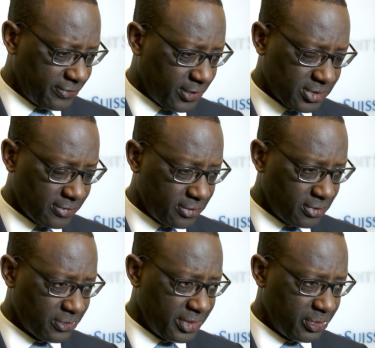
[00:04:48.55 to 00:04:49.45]
first of
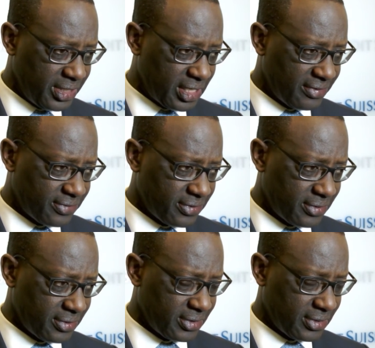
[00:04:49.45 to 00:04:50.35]
all, we, we
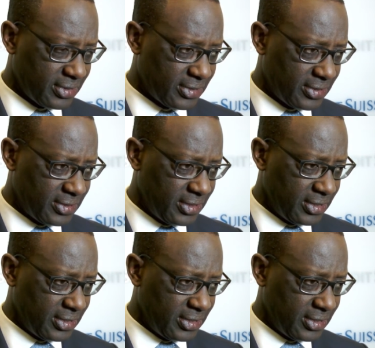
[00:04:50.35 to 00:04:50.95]
never uh,